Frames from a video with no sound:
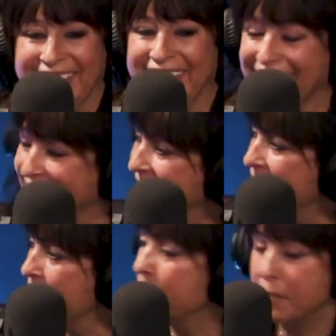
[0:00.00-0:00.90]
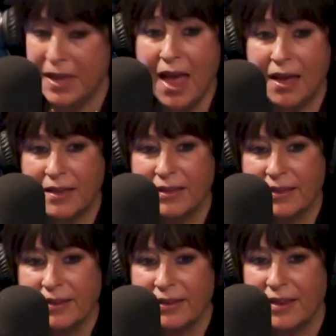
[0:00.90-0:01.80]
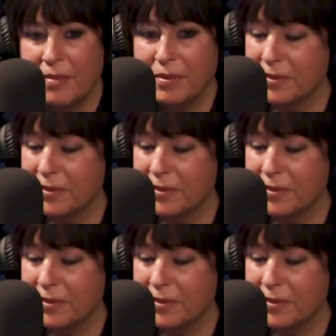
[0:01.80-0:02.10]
upstairs. Yeah. Yeah. Yep. It was